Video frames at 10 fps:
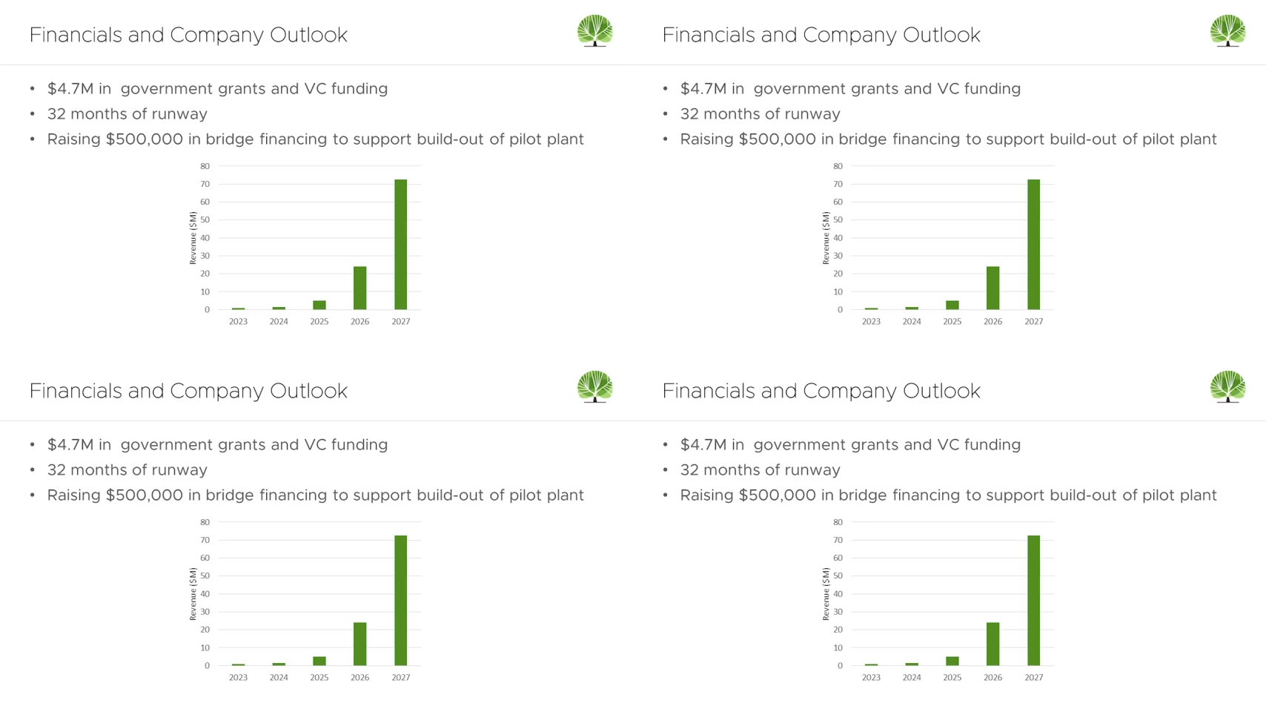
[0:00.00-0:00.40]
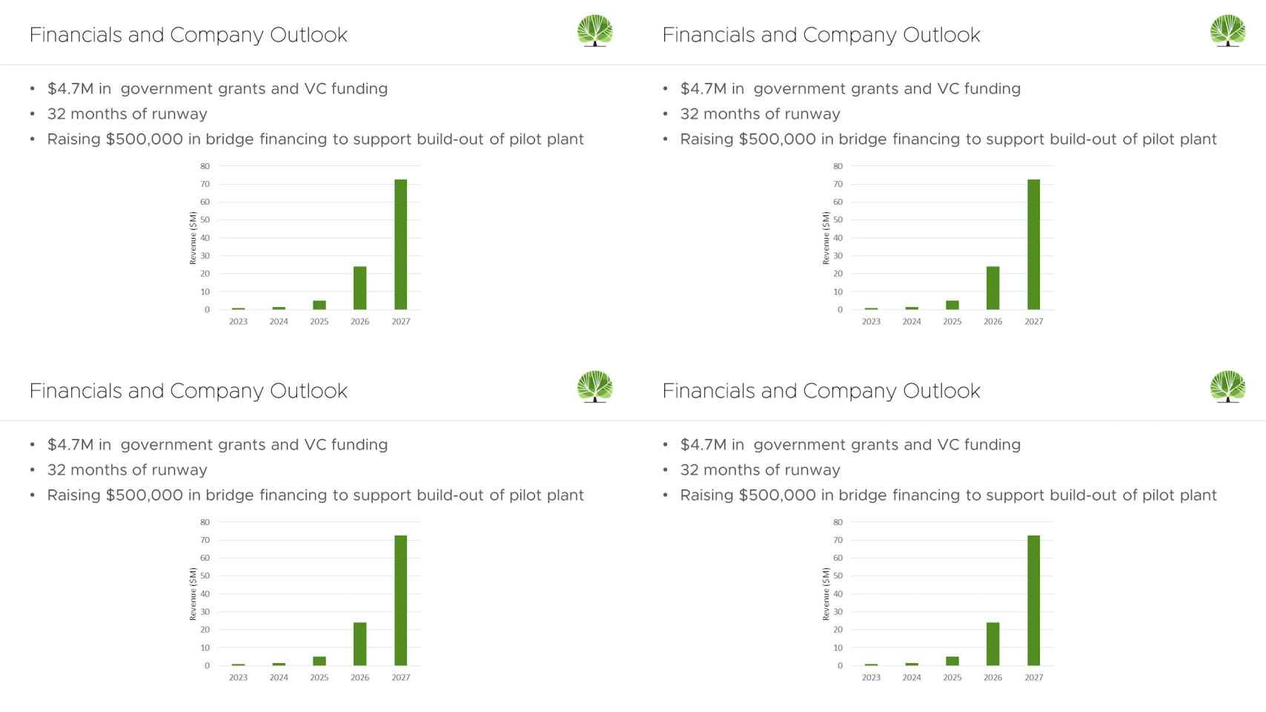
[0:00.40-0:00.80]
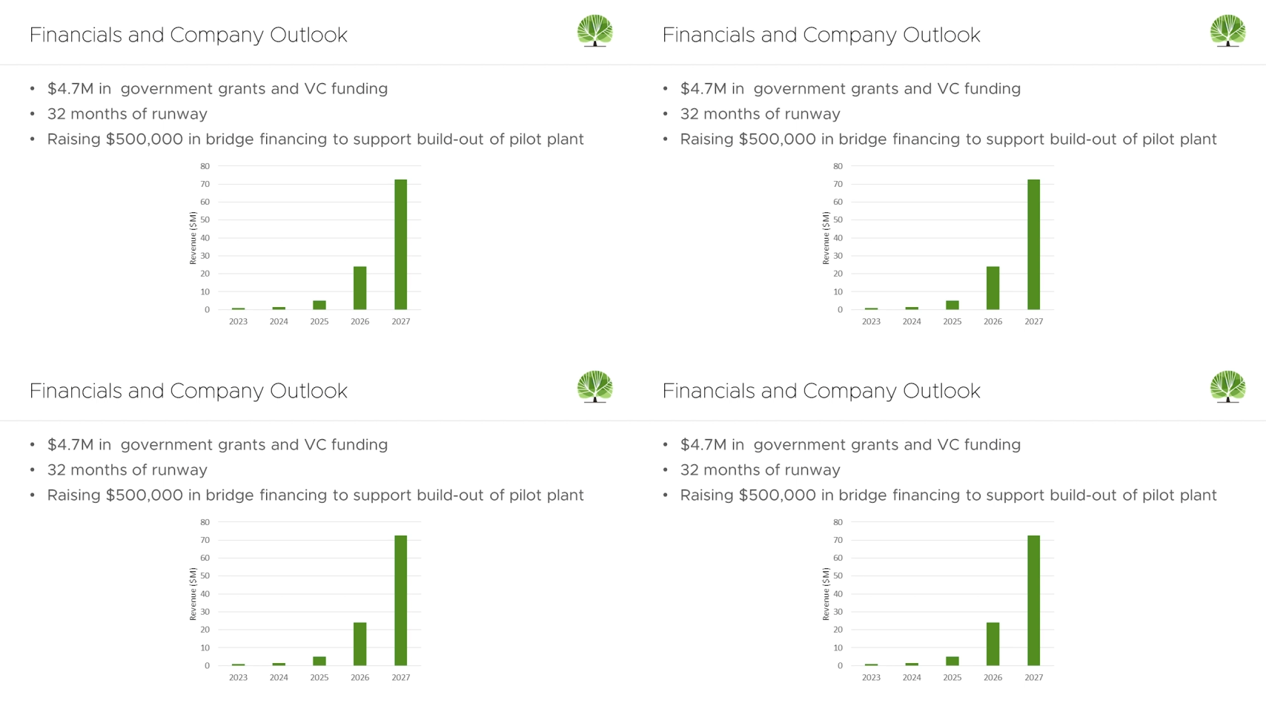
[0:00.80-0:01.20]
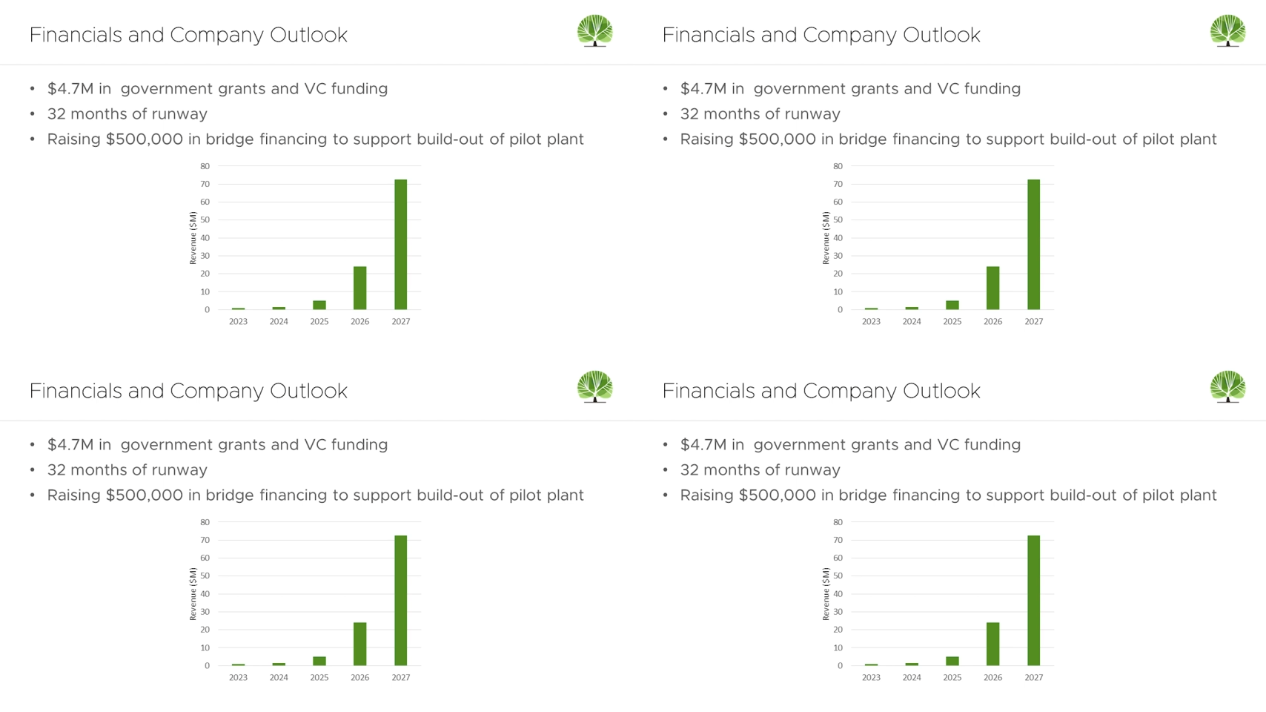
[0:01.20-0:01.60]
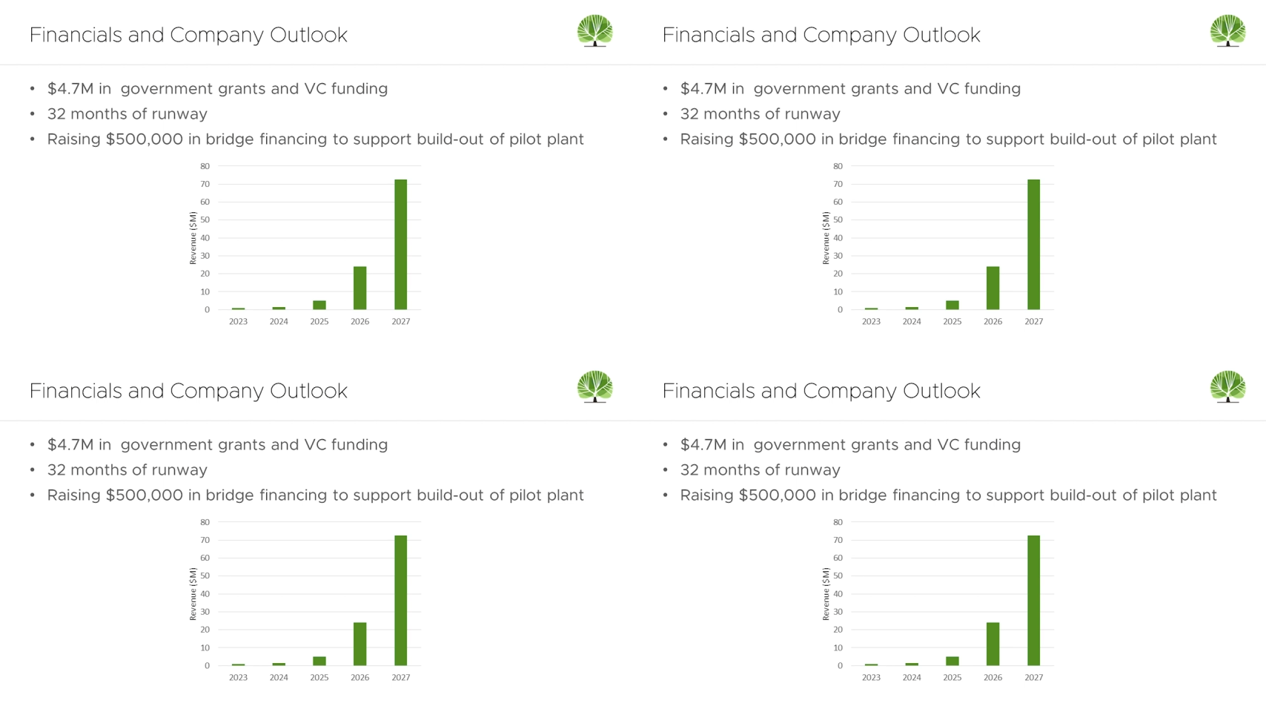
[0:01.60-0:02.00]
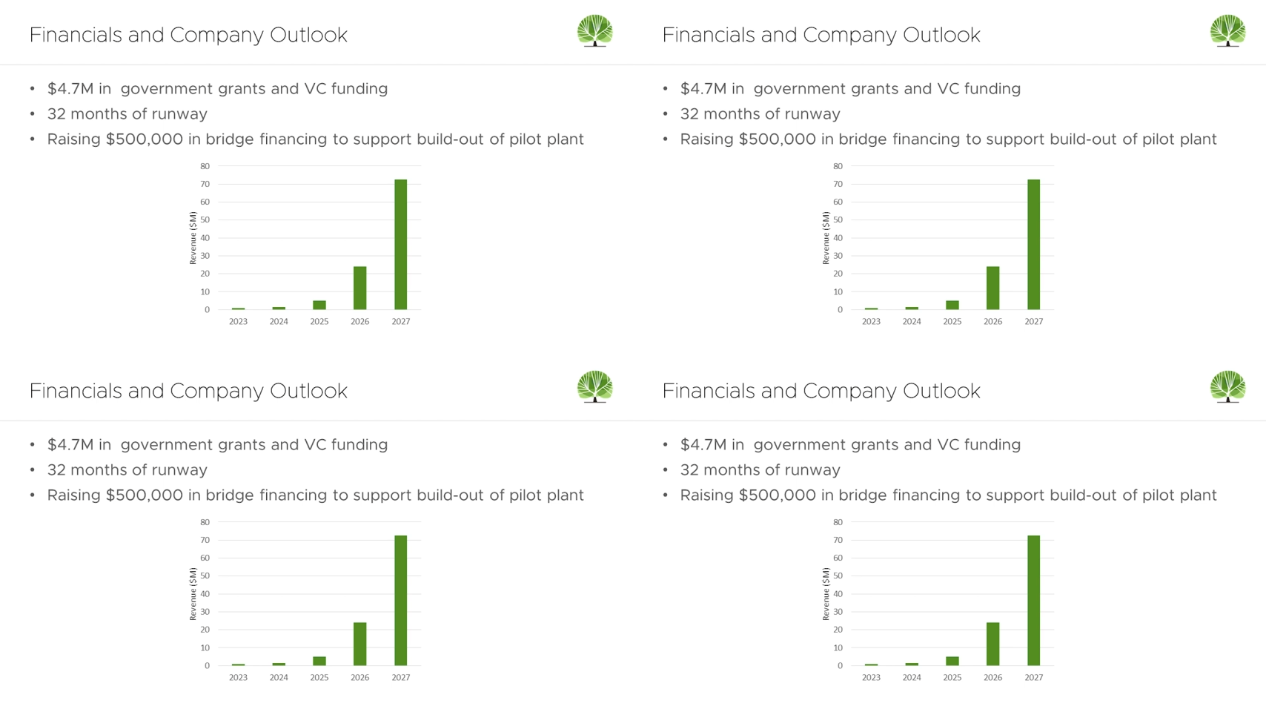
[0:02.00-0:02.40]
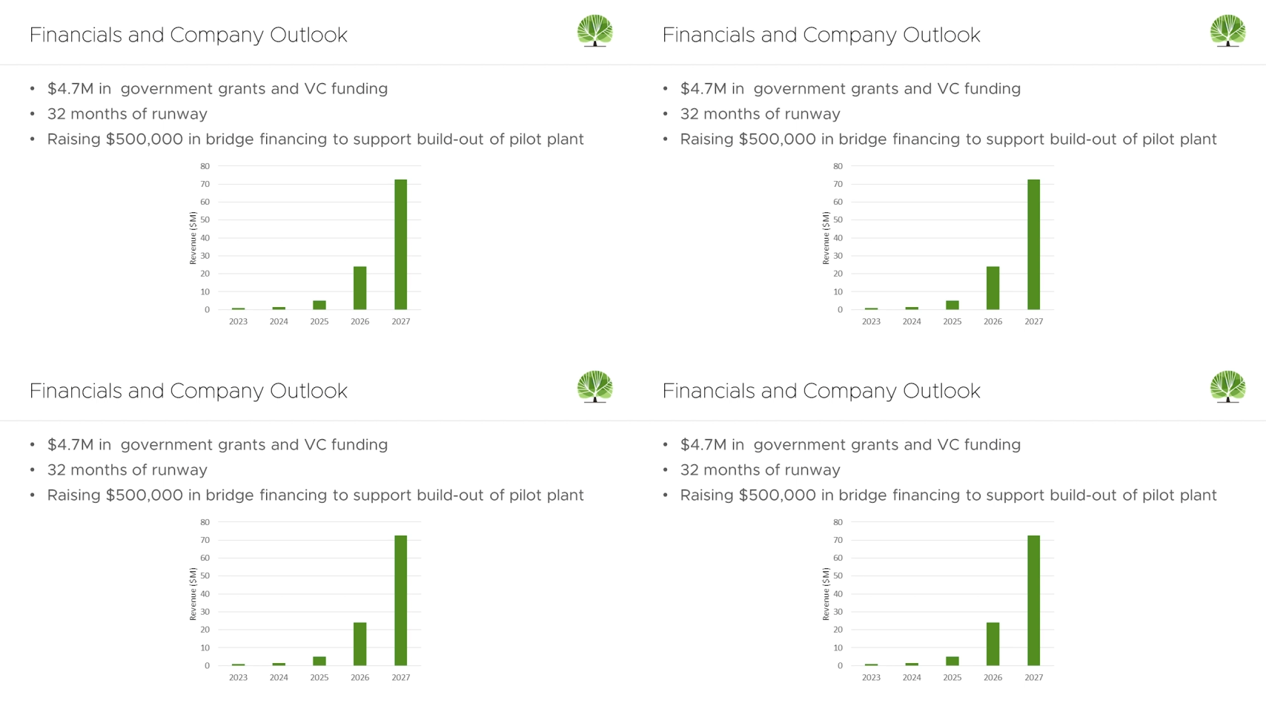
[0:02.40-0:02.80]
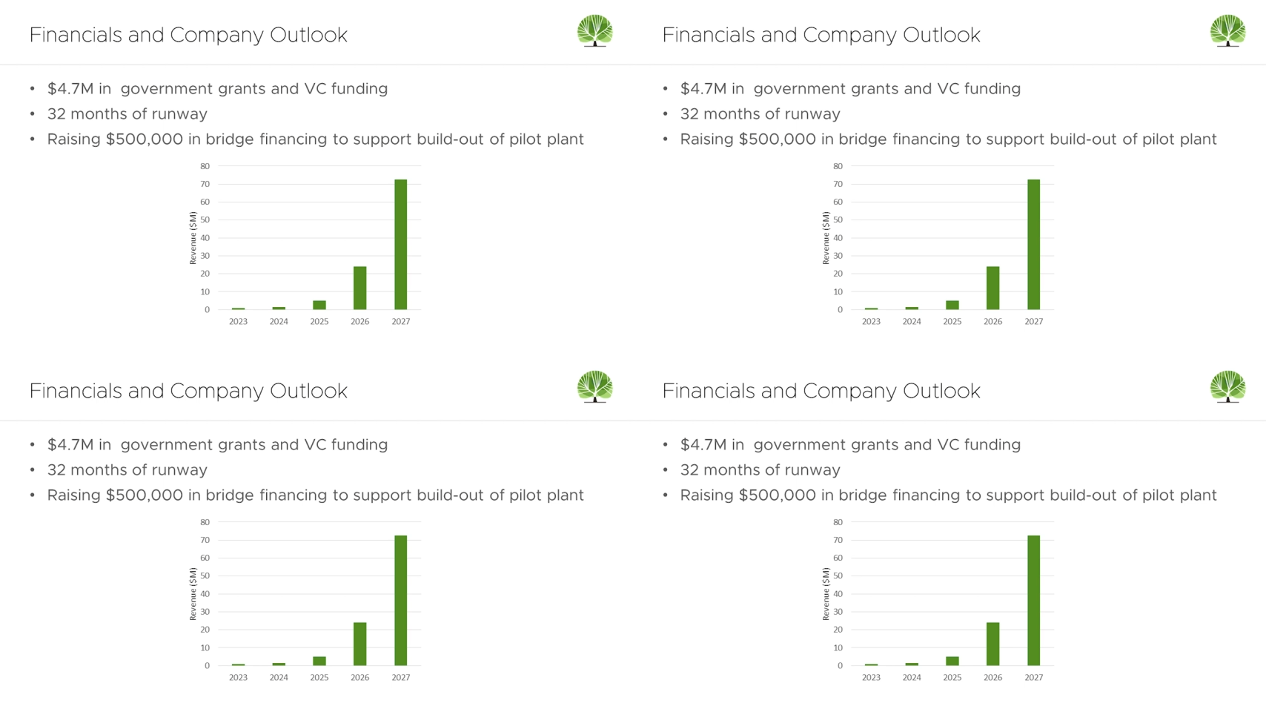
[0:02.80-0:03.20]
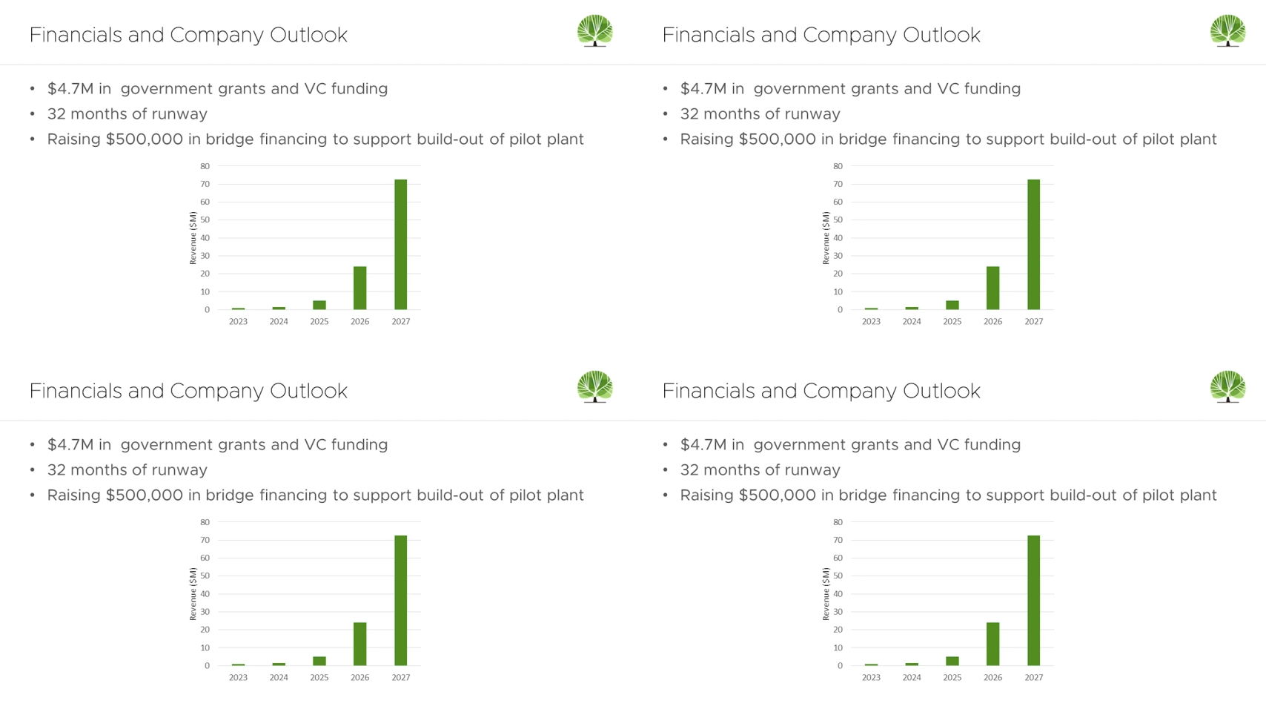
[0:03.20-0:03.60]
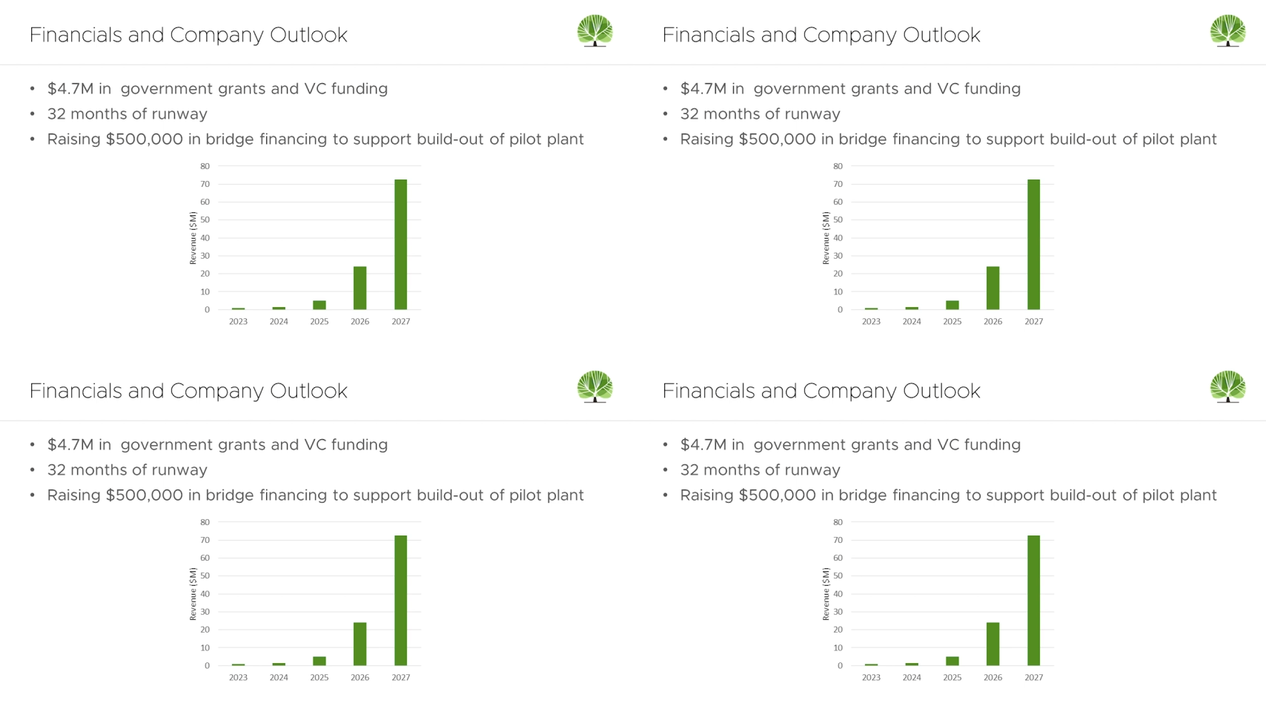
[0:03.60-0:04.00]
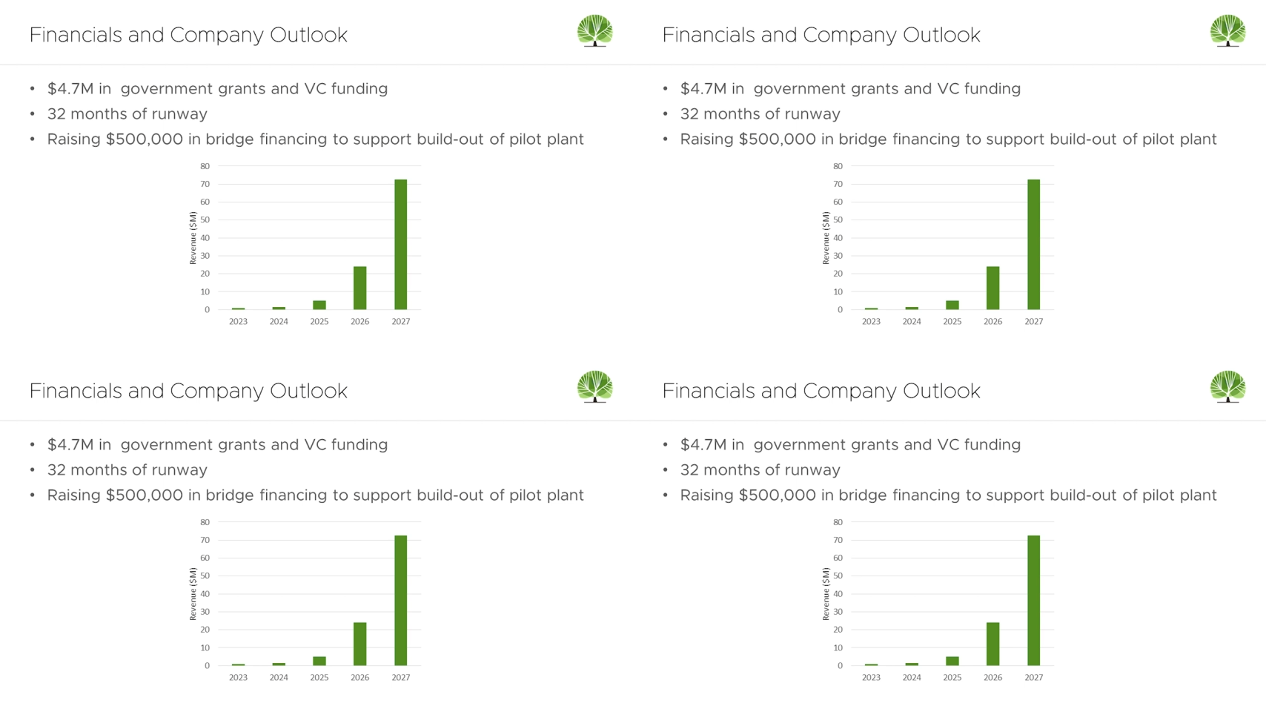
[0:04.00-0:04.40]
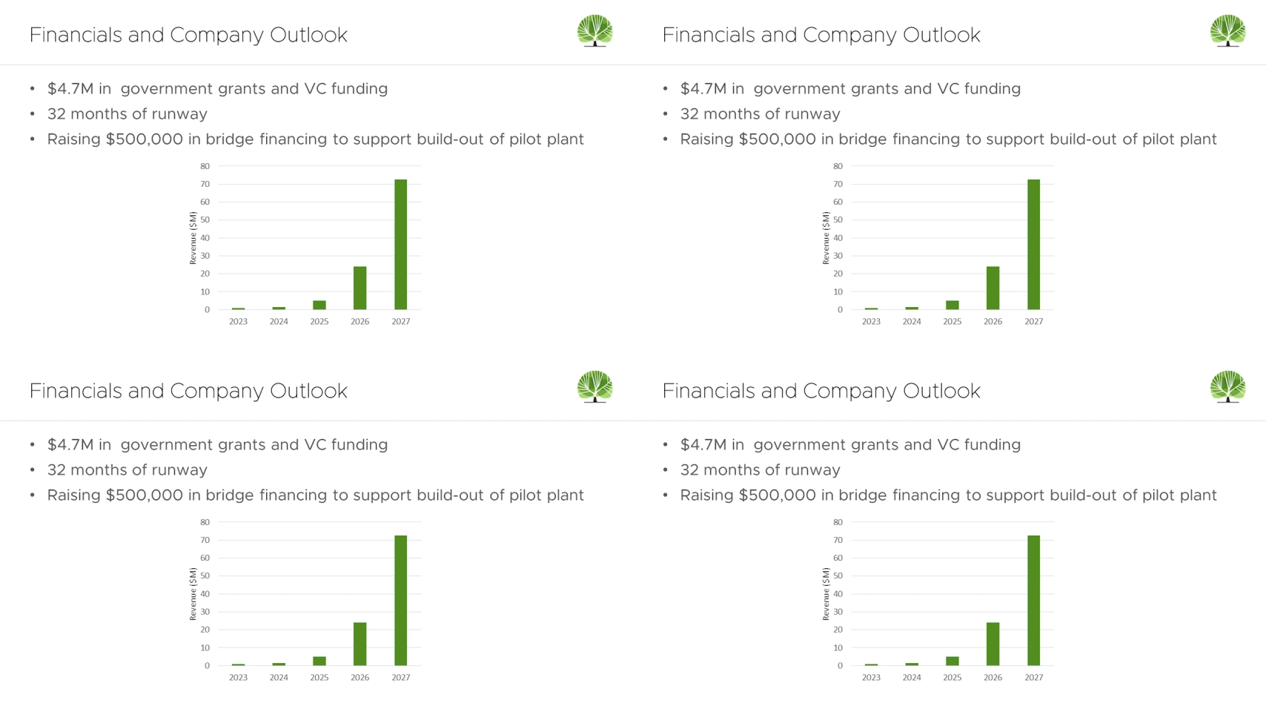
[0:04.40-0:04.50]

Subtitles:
[unreadable: no face in view]